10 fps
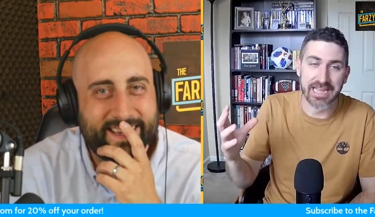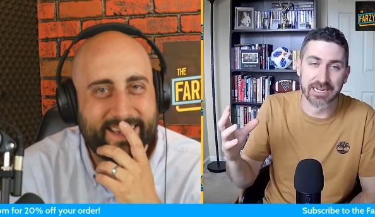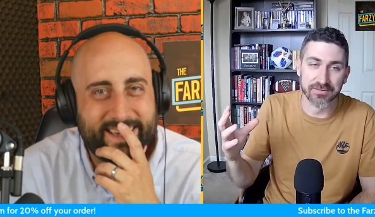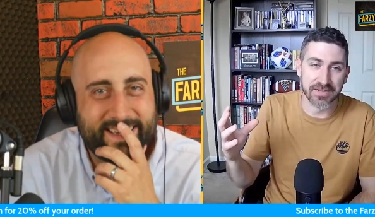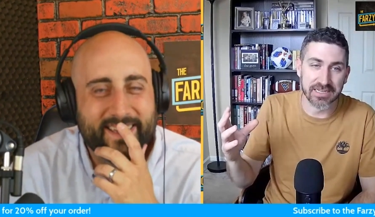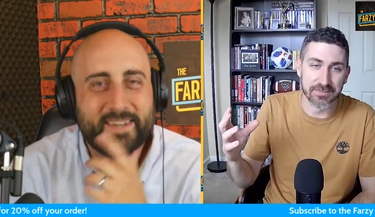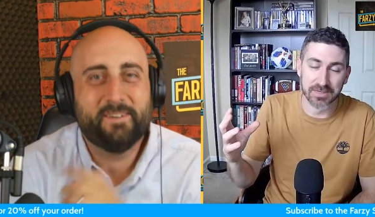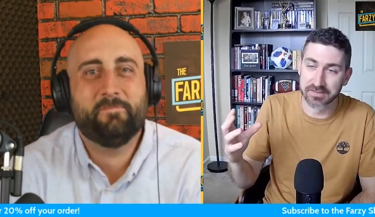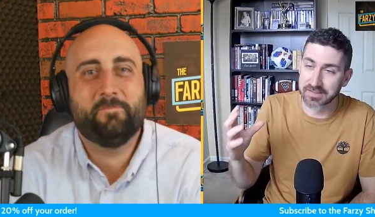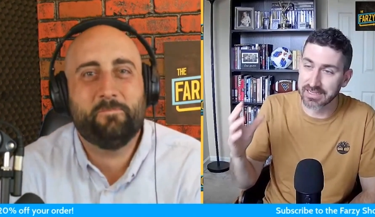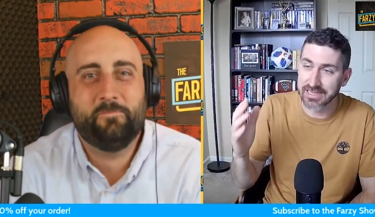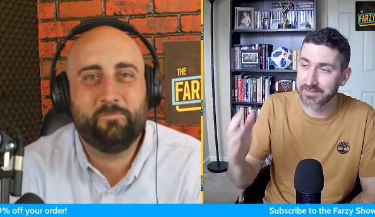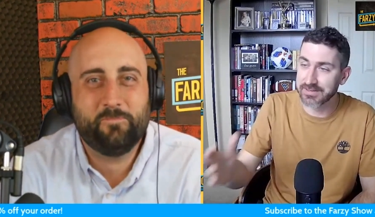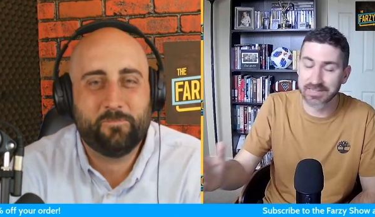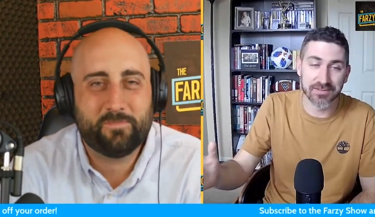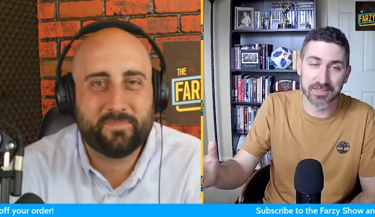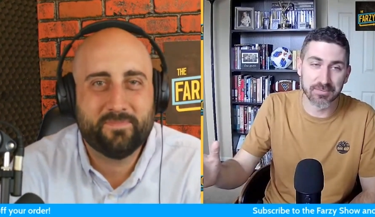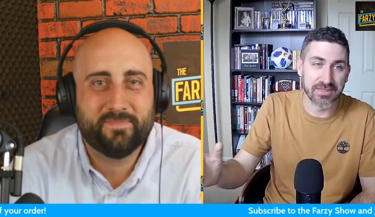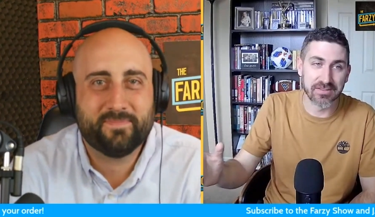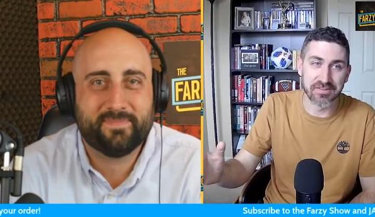Speaker 1: and aggravated. But it's like, hey, they're never
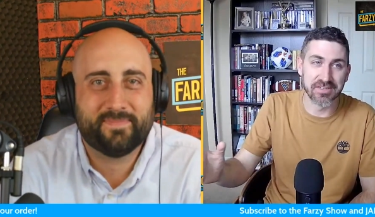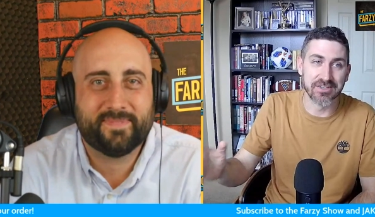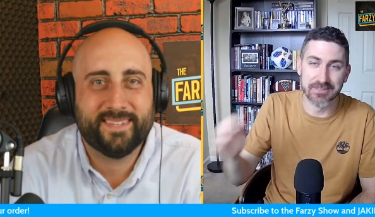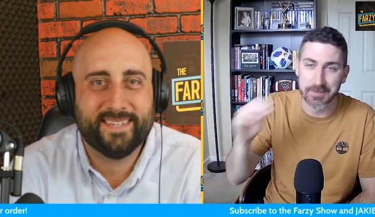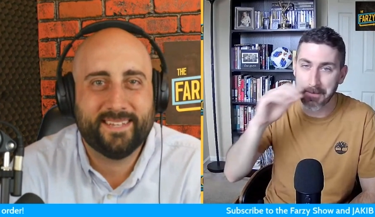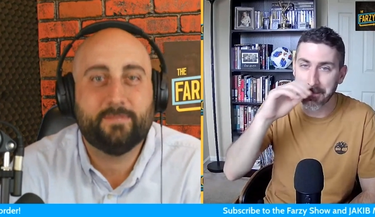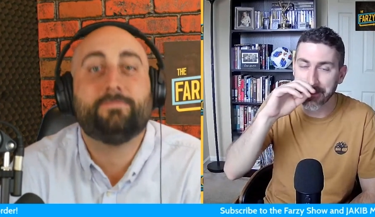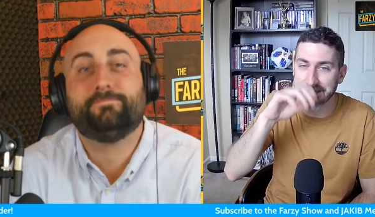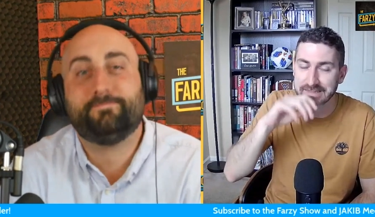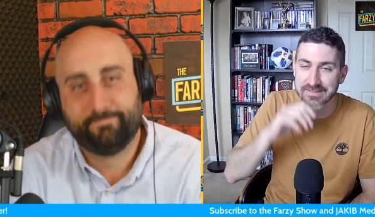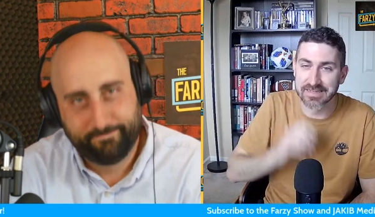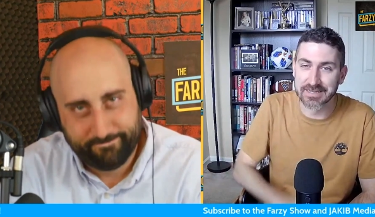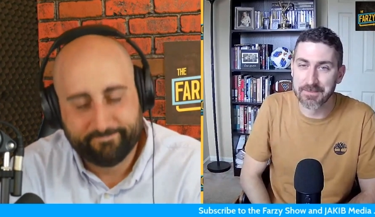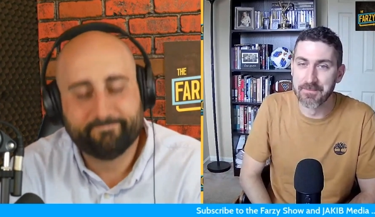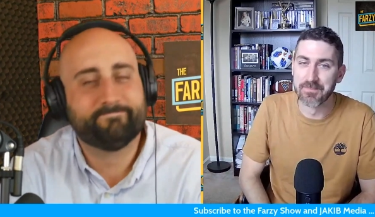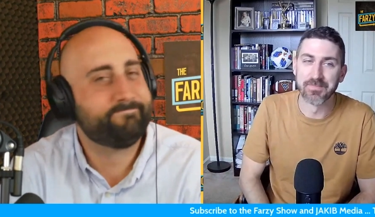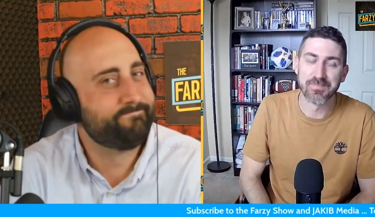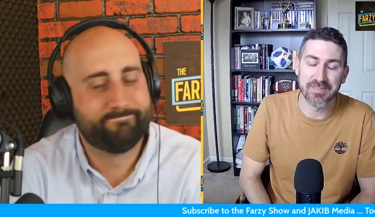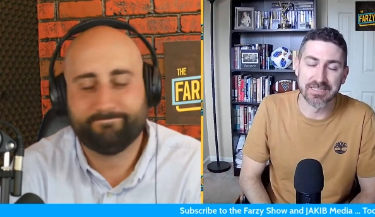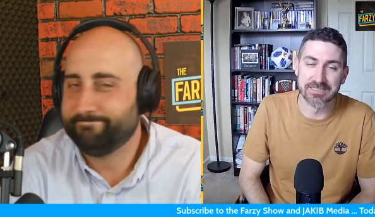gonna be this young and uh,
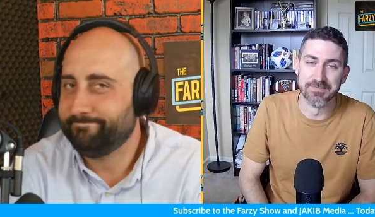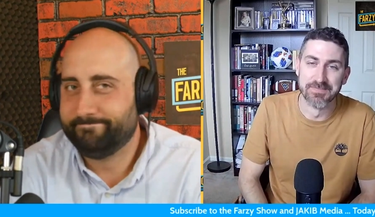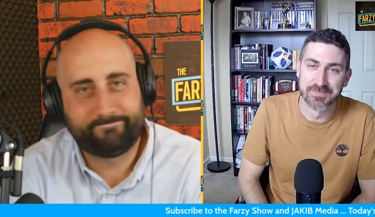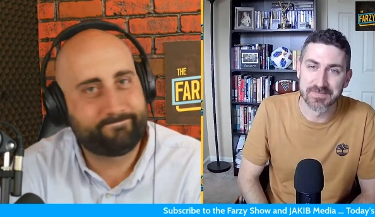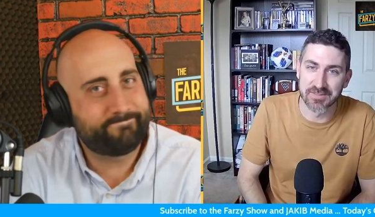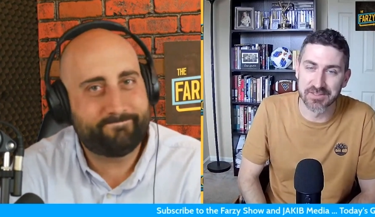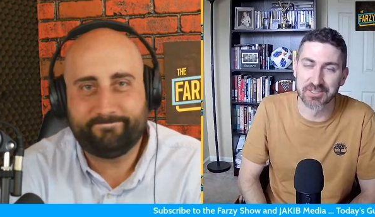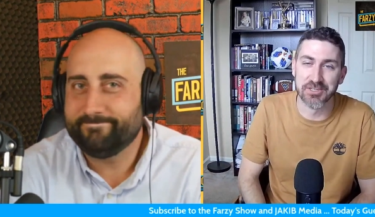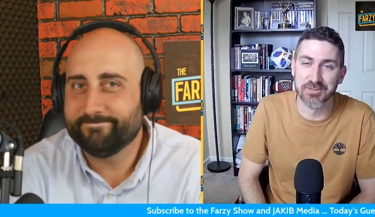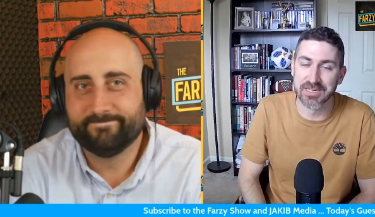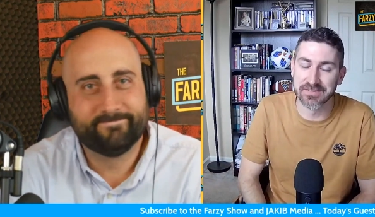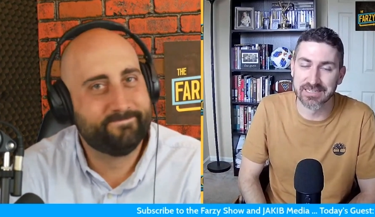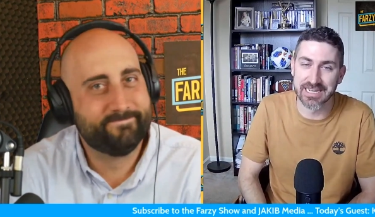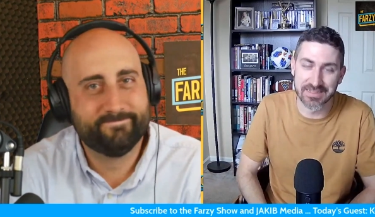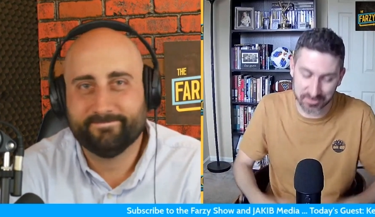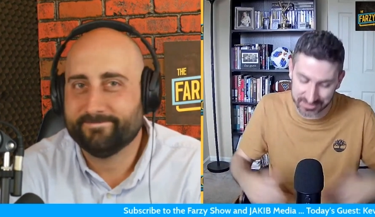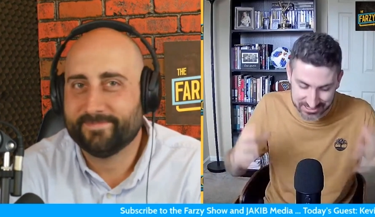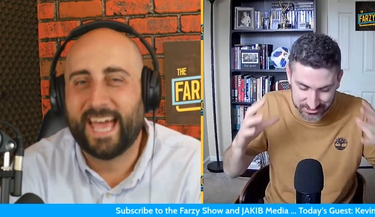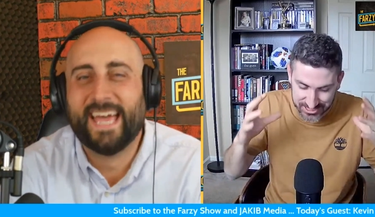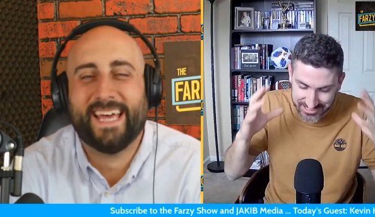
Speaker 2: you know, and this cute ever again.
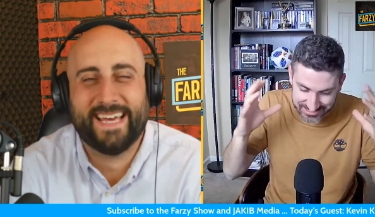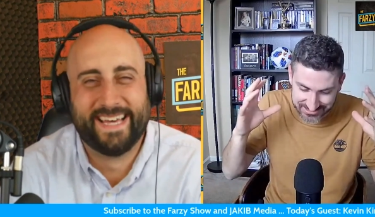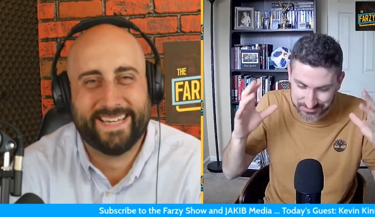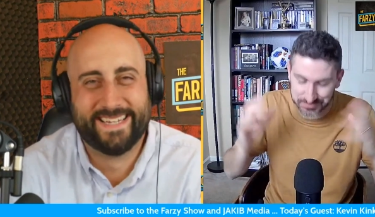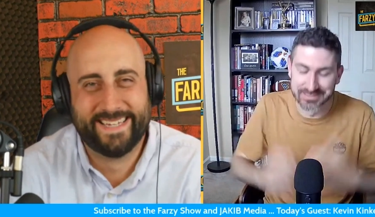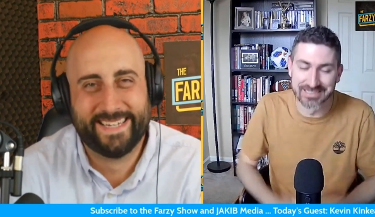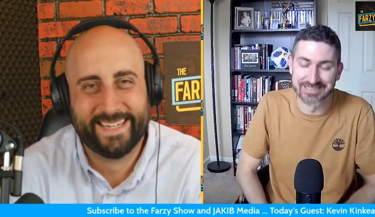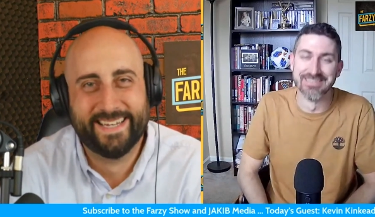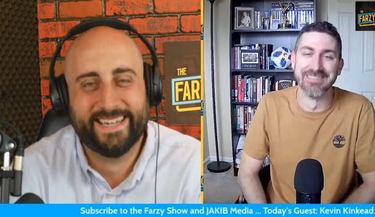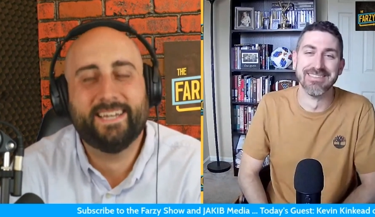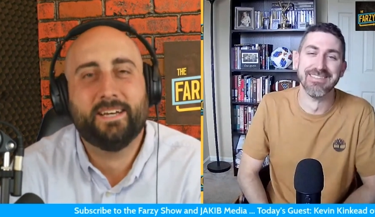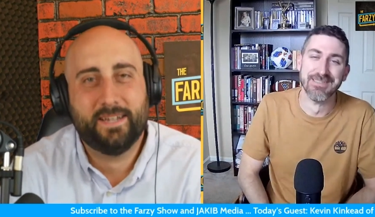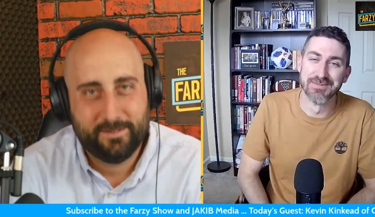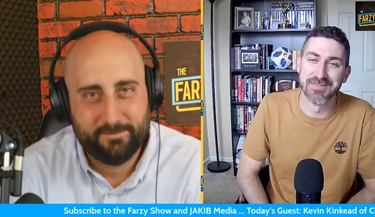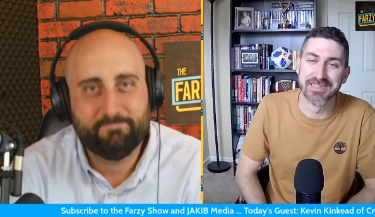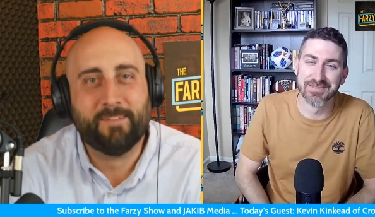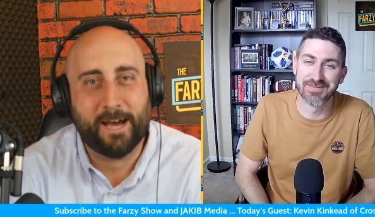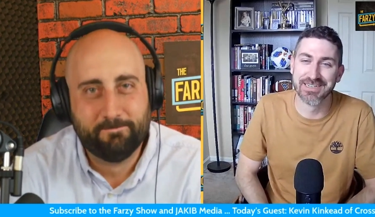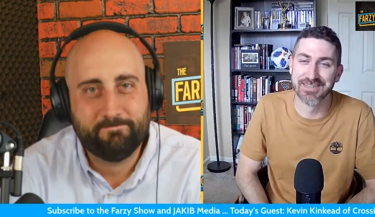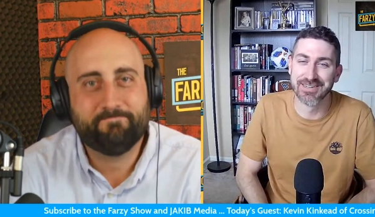So I got I got to just you know
Speaker 1: figure,
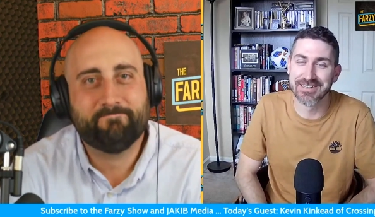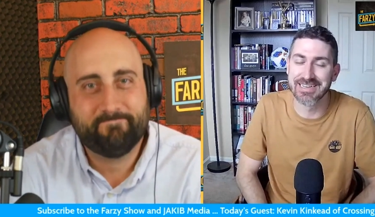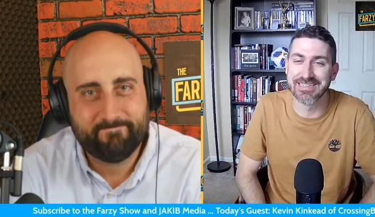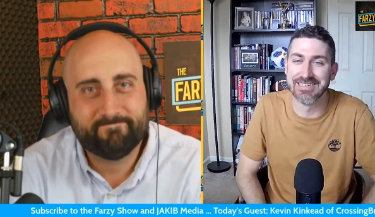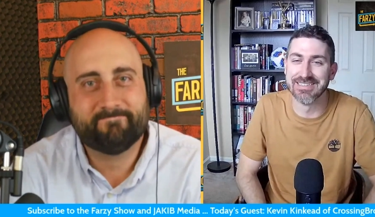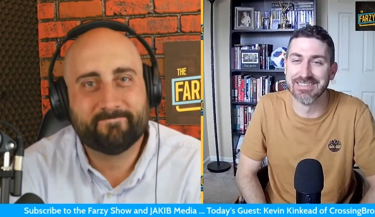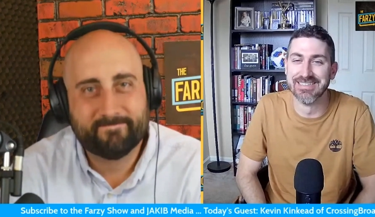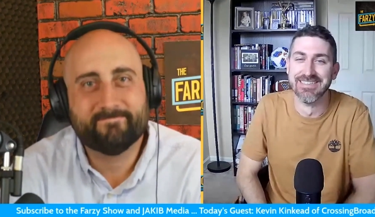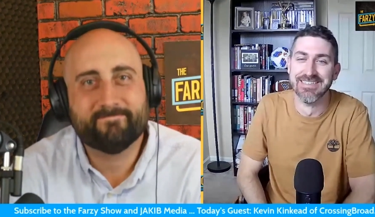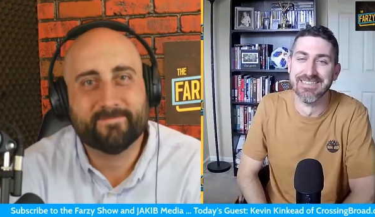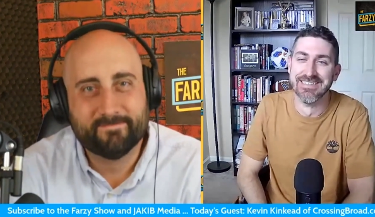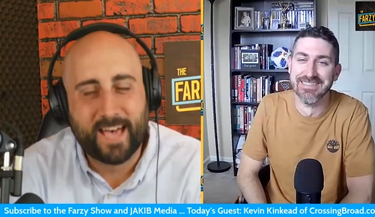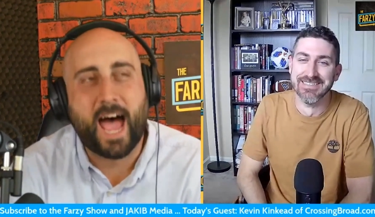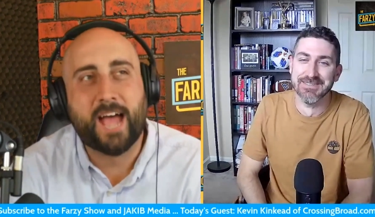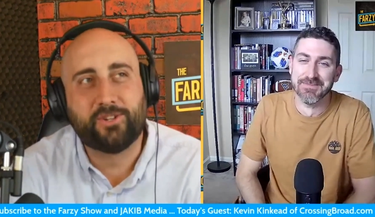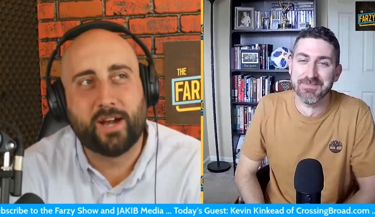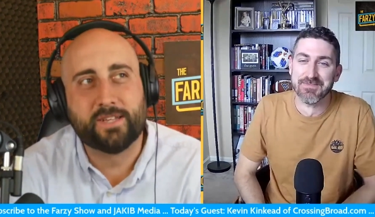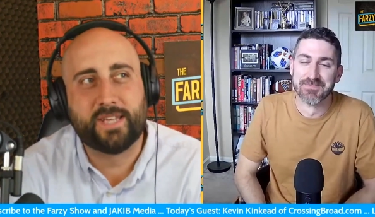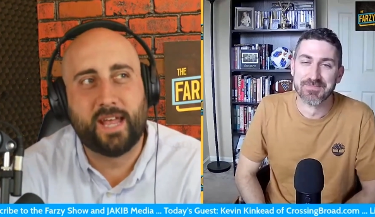
Speaker 2: yeah. figure it all out here. You know, I, I try to